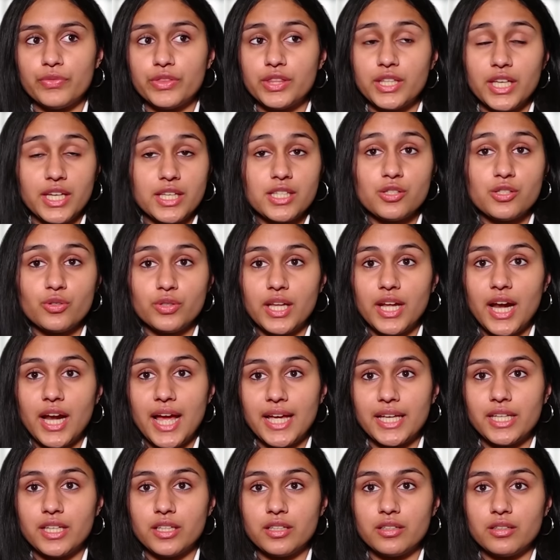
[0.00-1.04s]
things so that
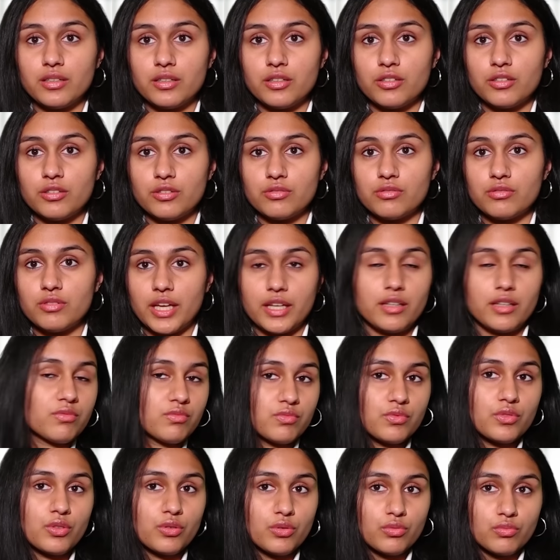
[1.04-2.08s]
I can like
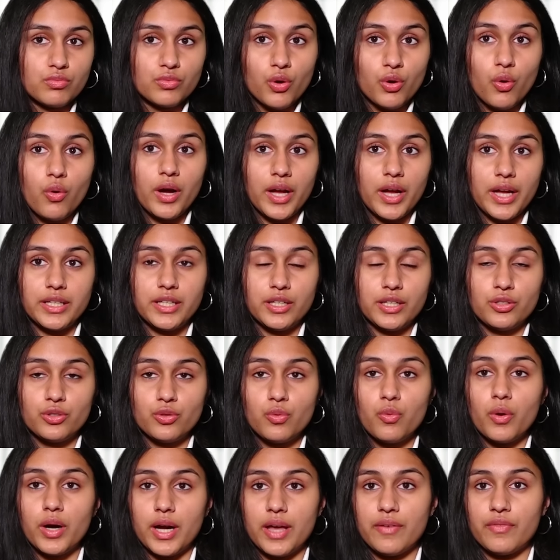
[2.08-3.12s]
go ahead and do
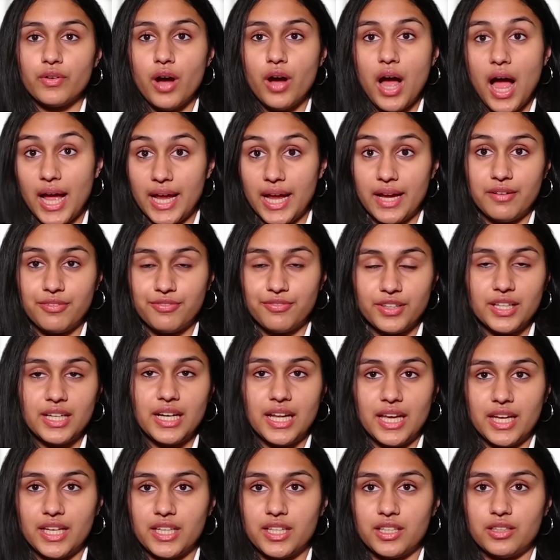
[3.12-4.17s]
whatever I feel
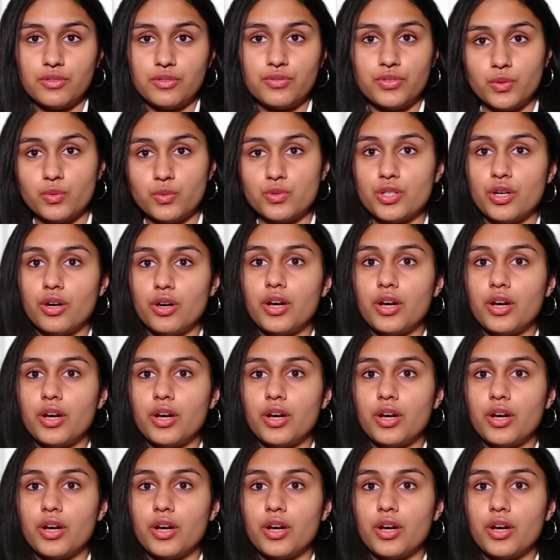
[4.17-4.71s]
like in the future.